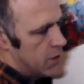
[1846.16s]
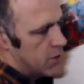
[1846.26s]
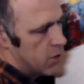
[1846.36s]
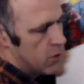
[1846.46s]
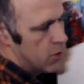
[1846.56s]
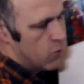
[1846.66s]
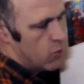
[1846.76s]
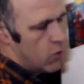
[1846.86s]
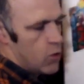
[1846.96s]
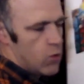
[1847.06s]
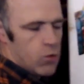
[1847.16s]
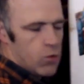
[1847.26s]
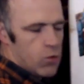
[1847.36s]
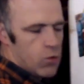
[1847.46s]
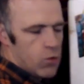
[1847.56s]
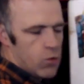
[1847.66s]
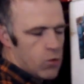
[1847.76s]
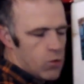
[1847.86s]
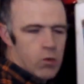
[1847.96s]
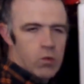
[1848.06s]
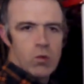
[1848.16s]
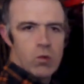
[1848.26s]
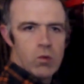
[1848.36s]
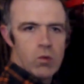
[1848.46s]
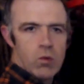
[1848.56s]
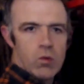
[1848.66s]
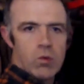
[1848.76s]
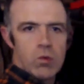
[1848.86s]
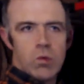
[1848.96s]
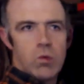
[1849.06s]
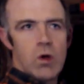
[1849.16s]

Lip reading: 1 to 1